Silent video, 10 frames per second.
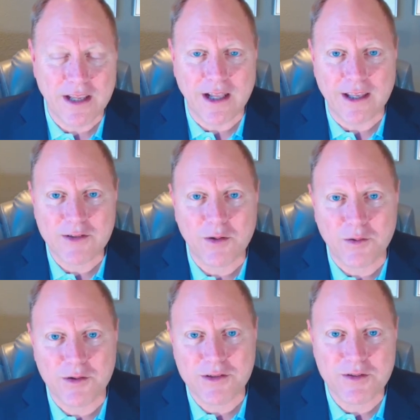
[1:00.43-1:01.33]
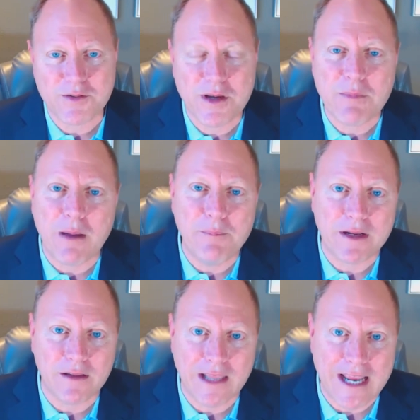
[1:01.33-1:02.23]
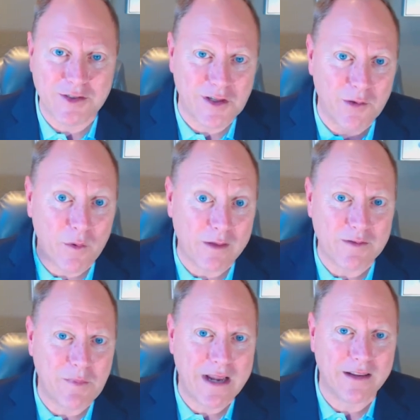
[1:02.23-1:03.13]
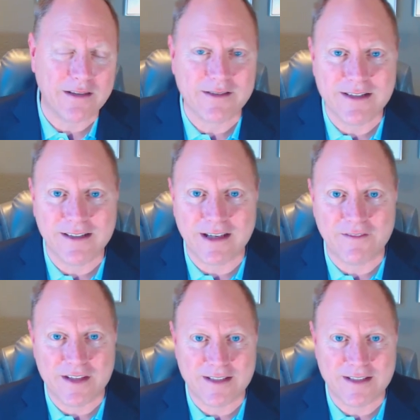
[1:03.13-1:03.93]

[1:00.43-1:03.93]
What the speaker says: And I told her the story about Michelangelo when he was painting the ceiling of